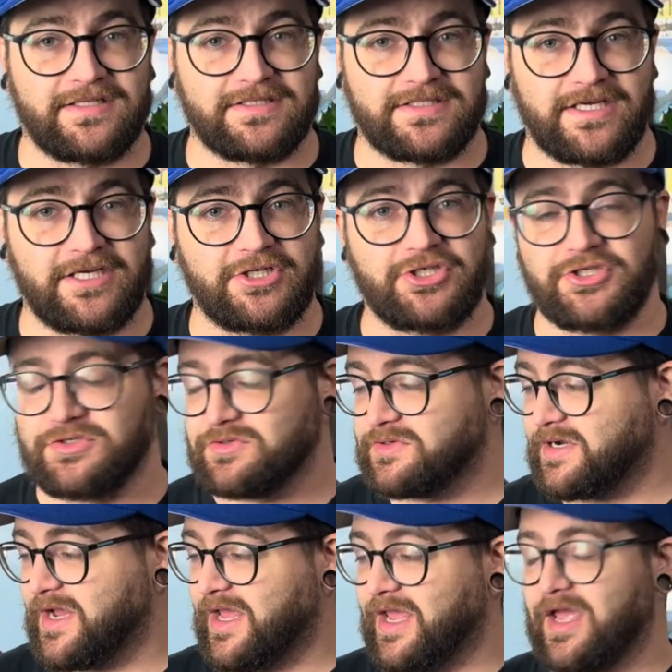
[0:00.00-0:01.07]
this issue,
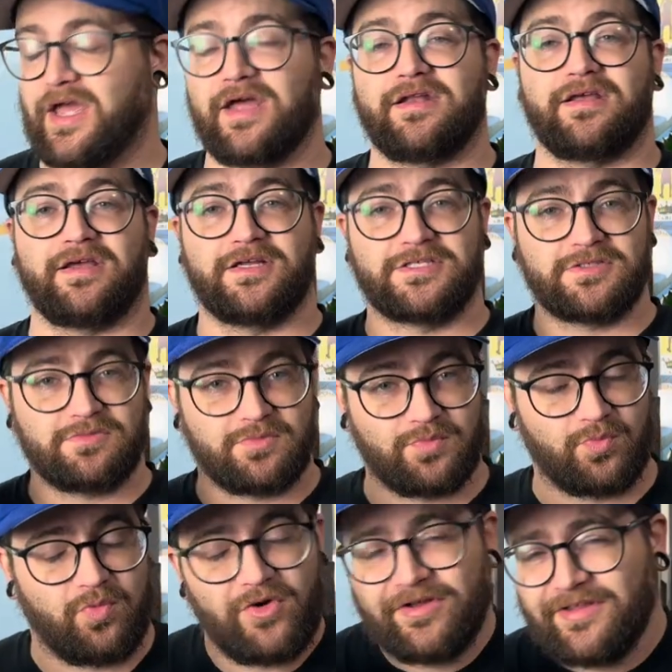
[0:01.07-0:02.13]
and it's a
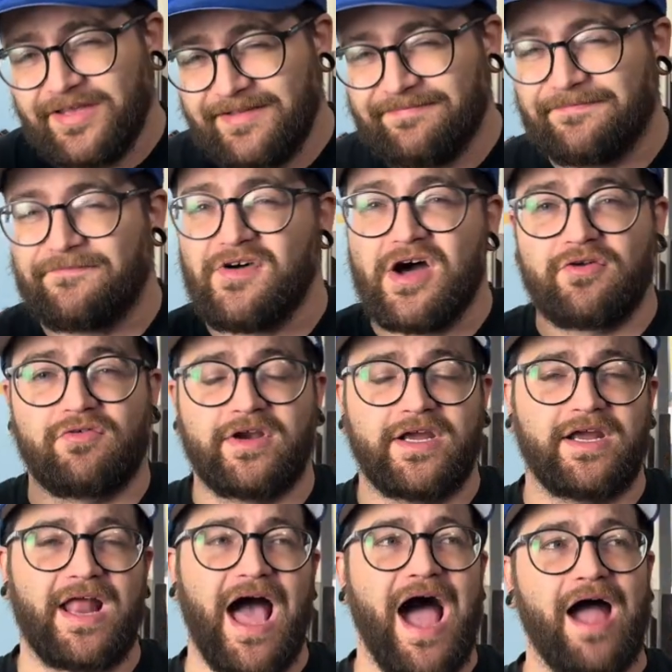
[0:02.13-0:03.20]
really fun
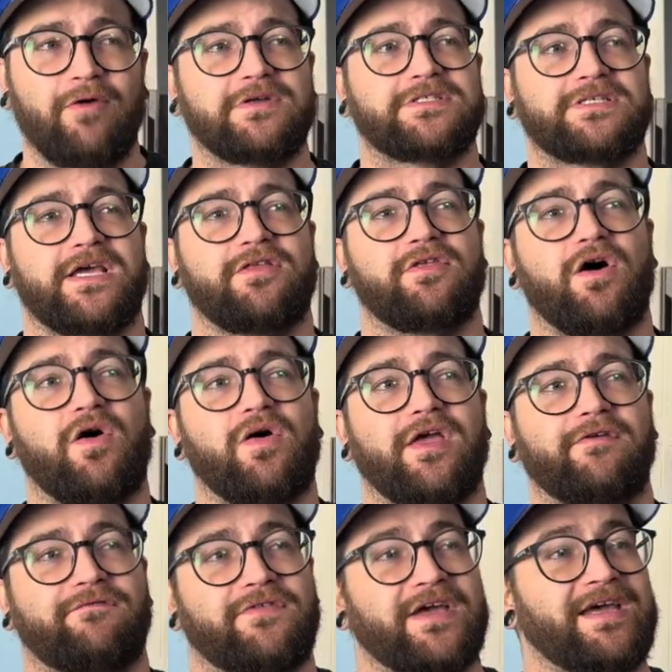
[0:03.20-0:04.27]
read. I would say, though,
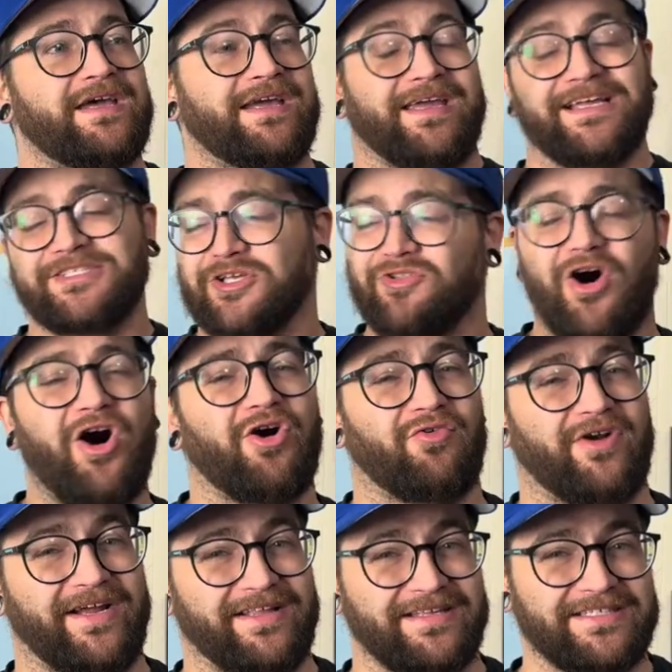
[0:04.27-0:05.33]
if it's a long
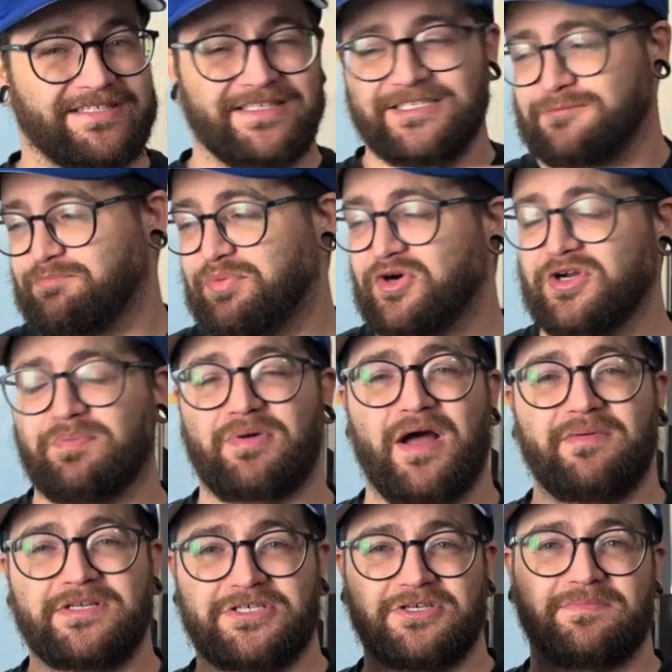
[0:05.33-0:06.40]
read. This this book
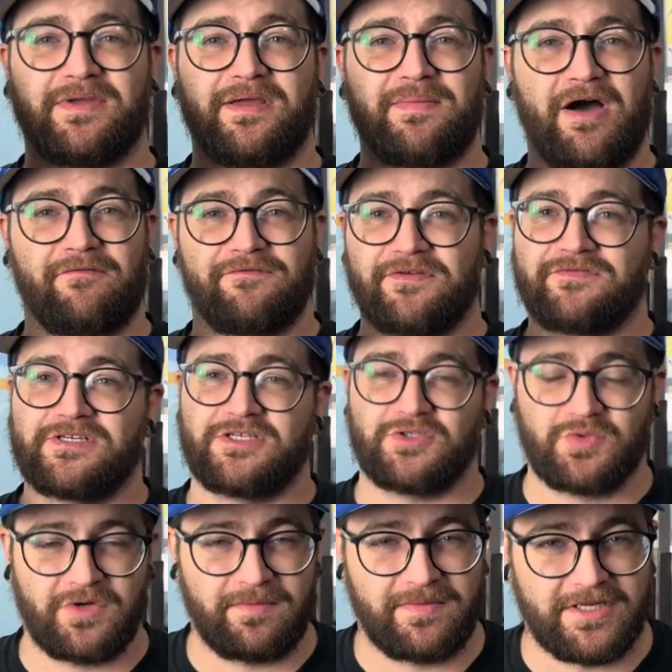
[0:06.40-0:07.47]
probably took me about 15
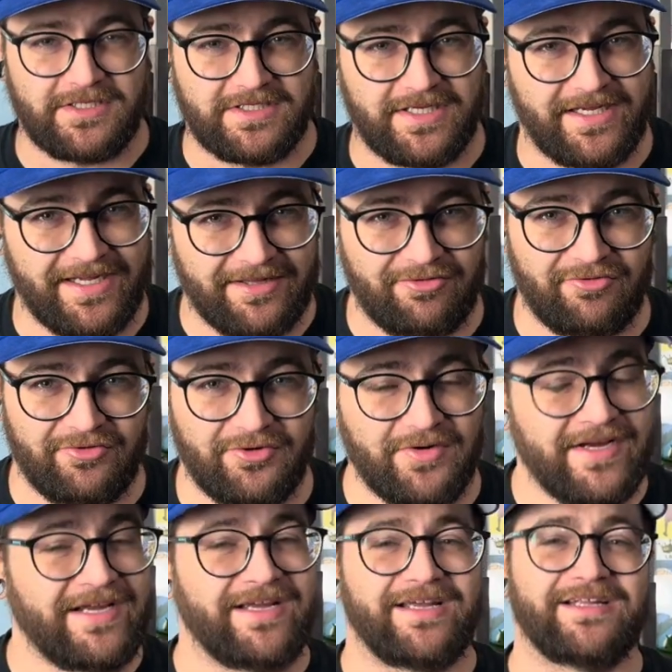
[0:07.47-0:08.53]
20 minutes to get through.
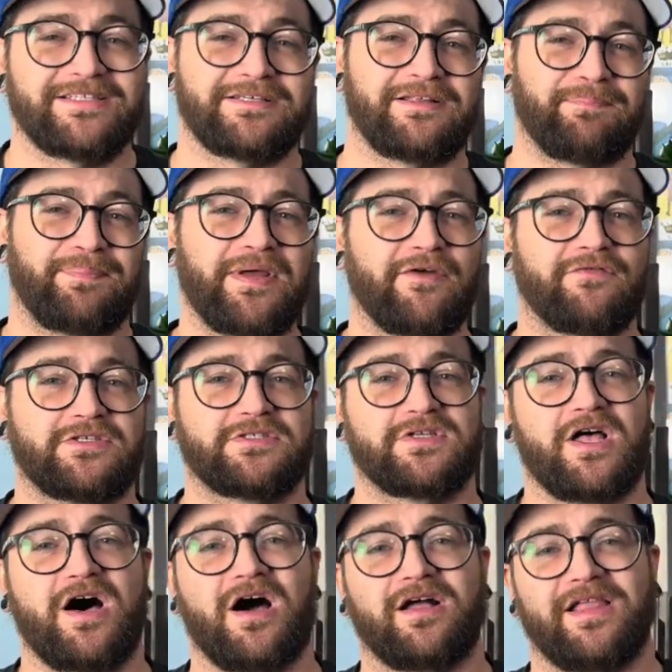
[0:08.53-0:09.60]
It is a bit of a
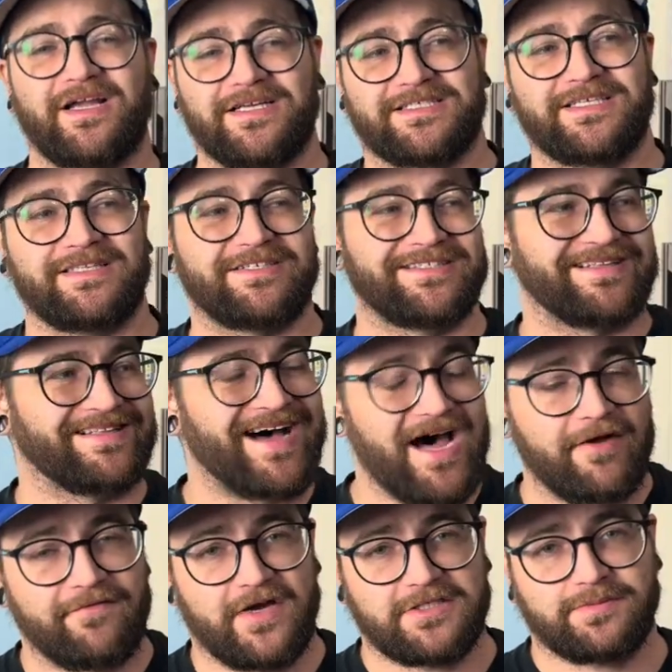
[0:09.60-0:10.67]
slog. Like I said there's a
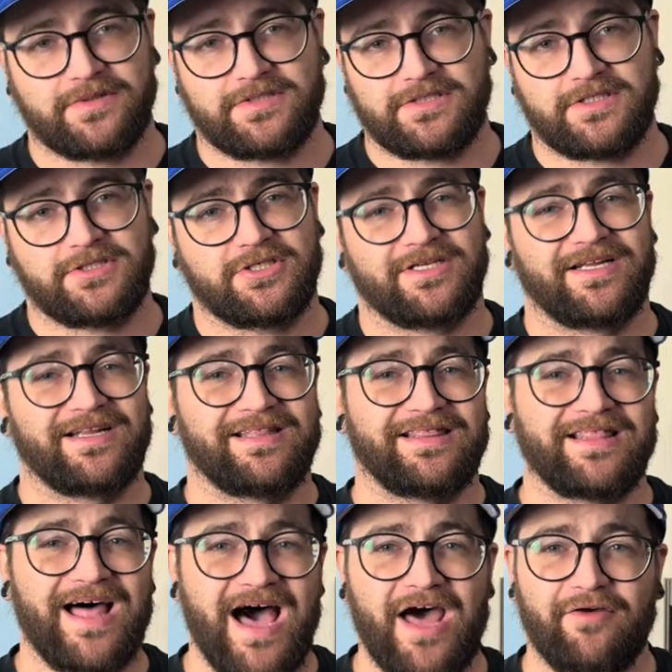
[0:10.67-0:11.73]
lot of exposition and a
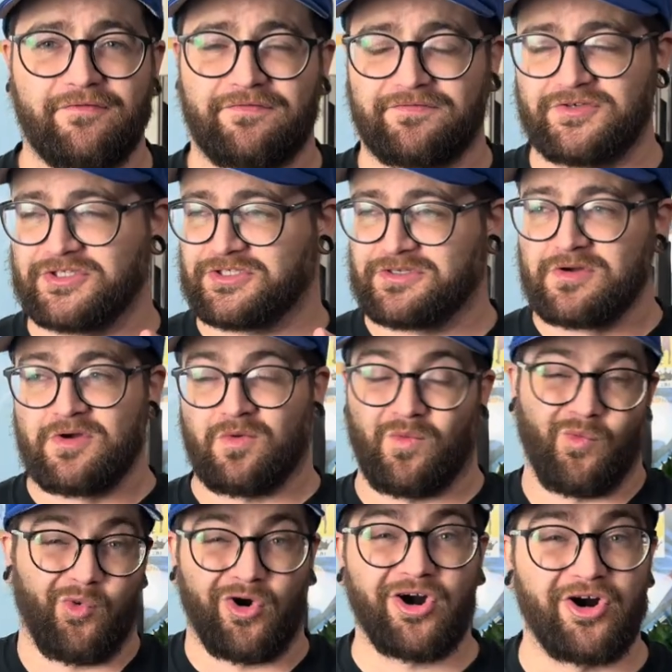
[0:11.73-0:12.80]
lot of just
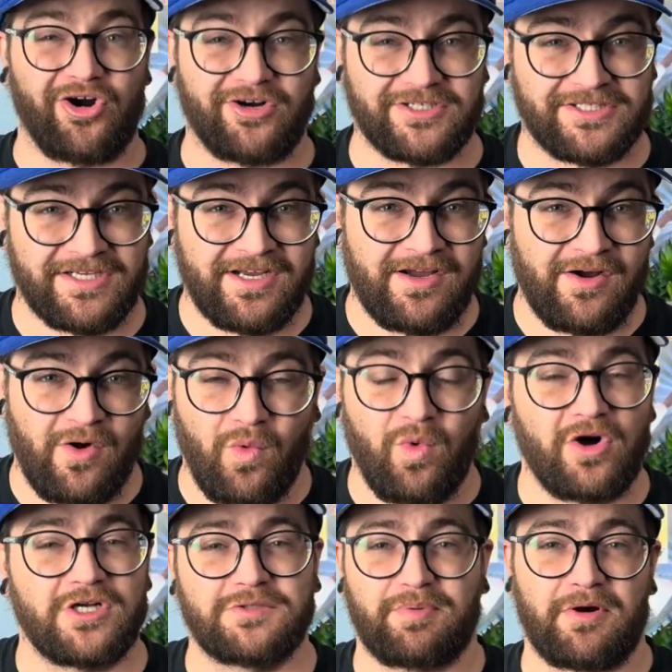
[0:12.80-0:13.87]
words.
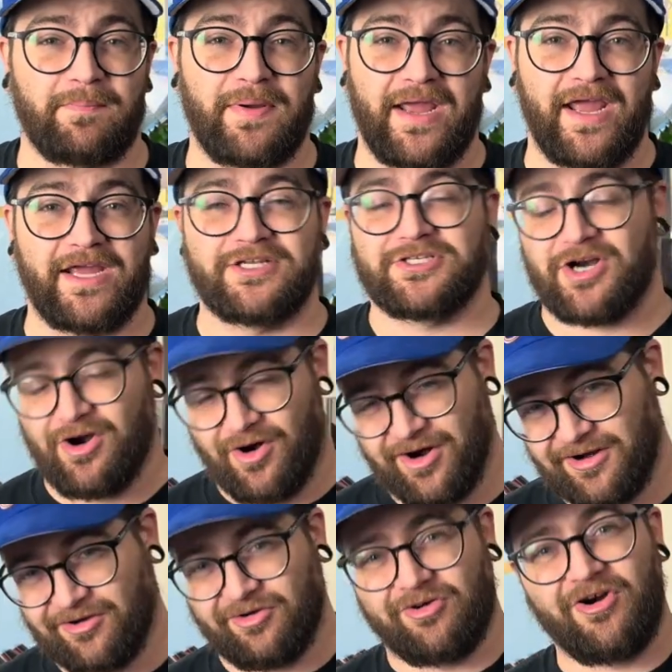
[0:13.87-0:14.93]
Words per page are
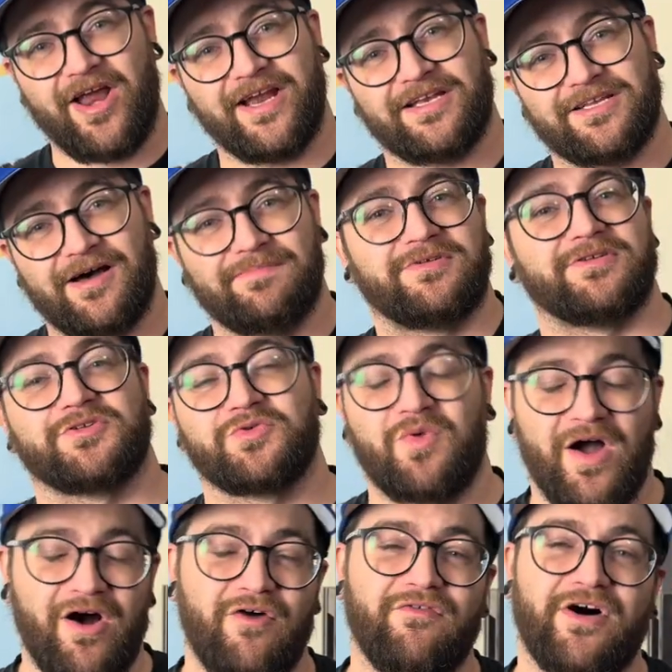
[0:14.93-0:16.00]
cranked up to
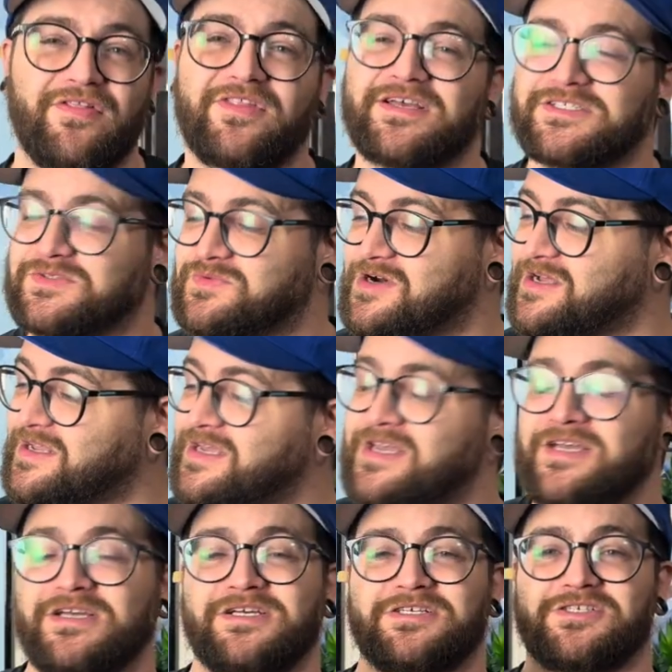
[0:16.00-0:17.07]
12 on this one.
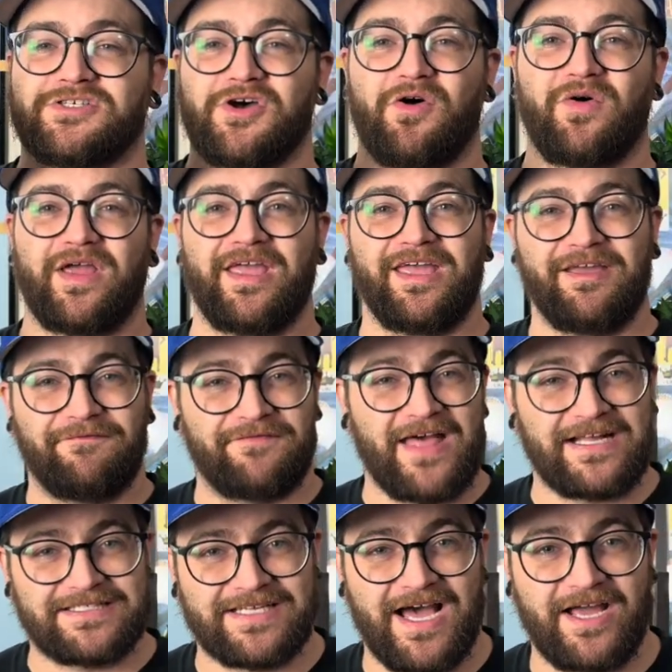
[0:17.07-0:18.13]
So if
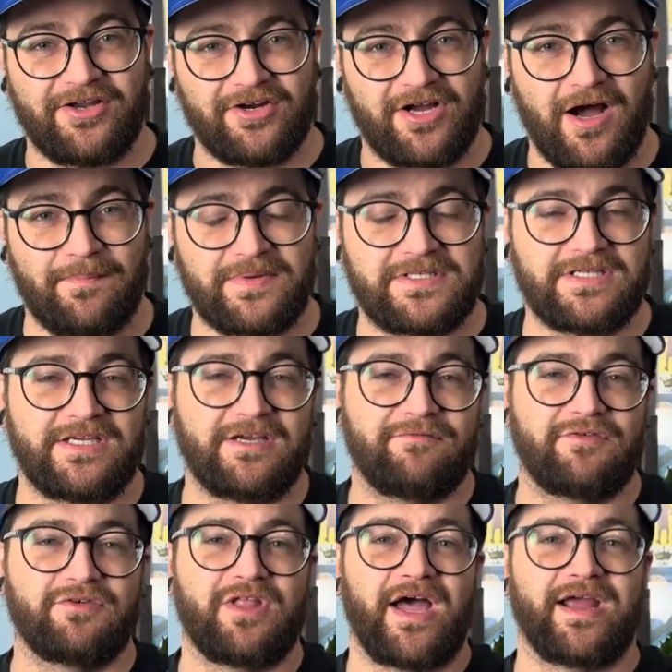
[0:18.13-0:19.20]
that's not your cup of tea, if
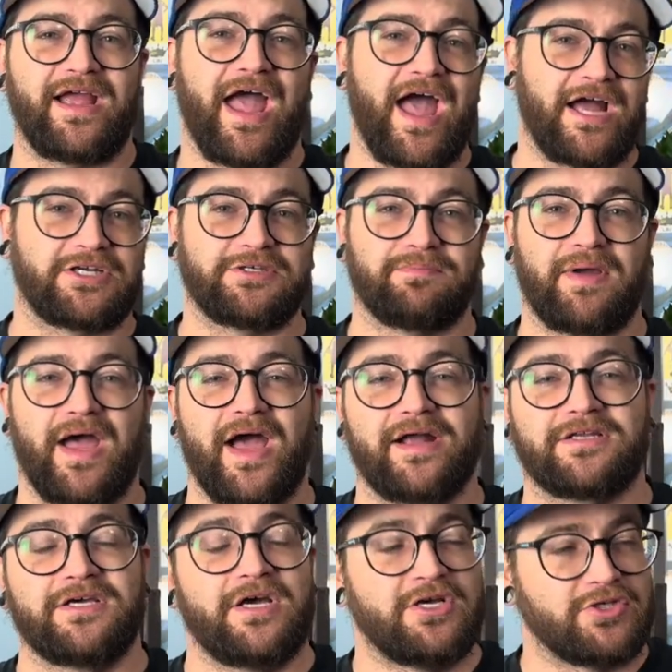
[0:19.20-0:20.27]
you like
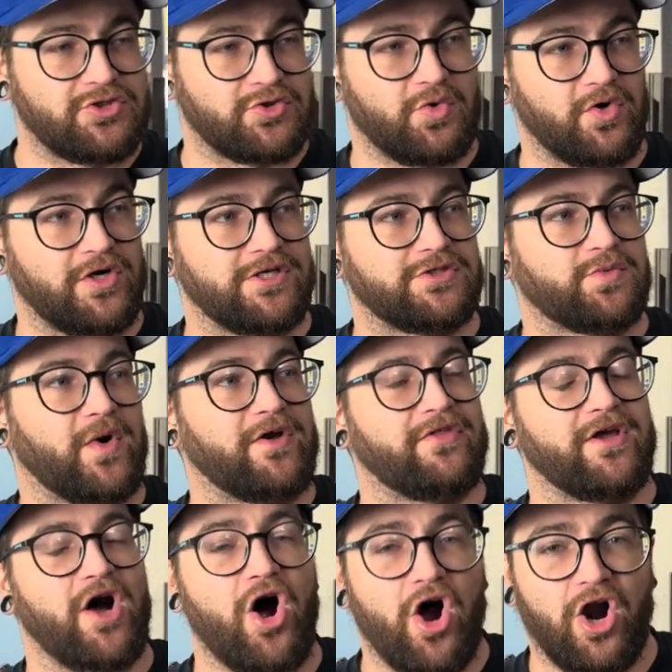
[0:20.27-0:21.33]
action-packed stories where
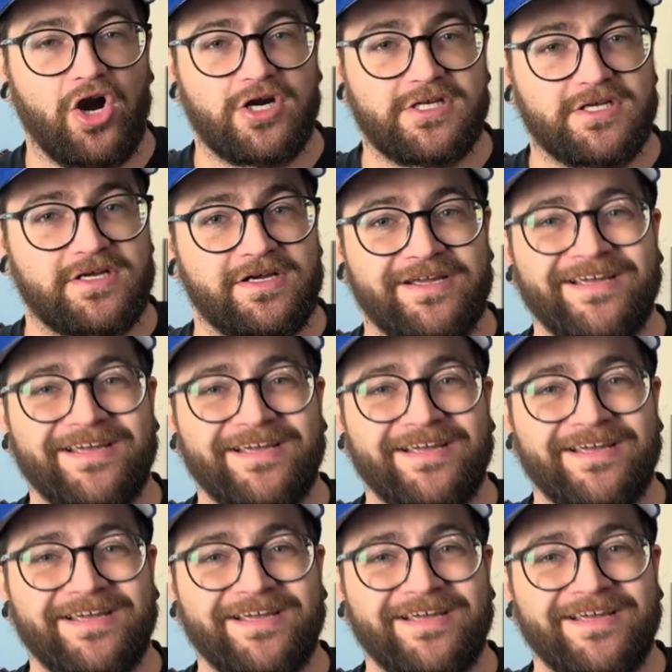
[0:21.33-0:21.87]
the art